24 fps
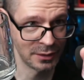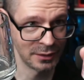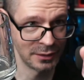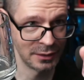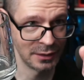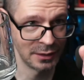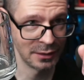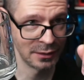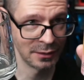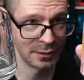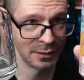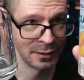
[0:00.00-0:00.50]
in
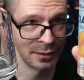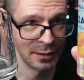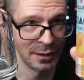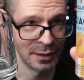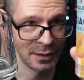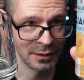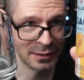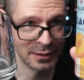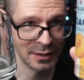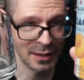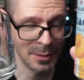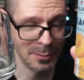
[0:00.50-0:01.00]
here.
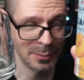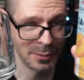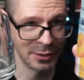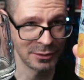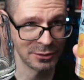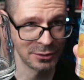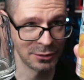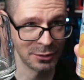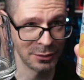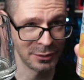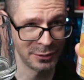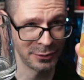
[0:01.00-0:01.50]
It's not
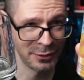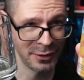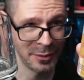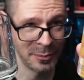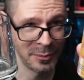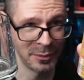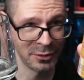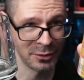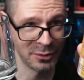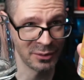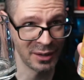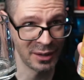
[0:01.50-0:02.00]
much, 35
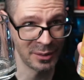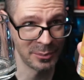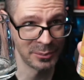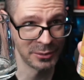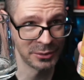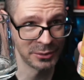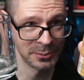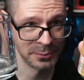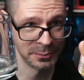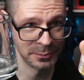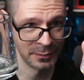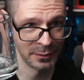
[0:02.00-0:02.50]

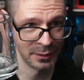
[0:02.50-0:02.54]
milligrams.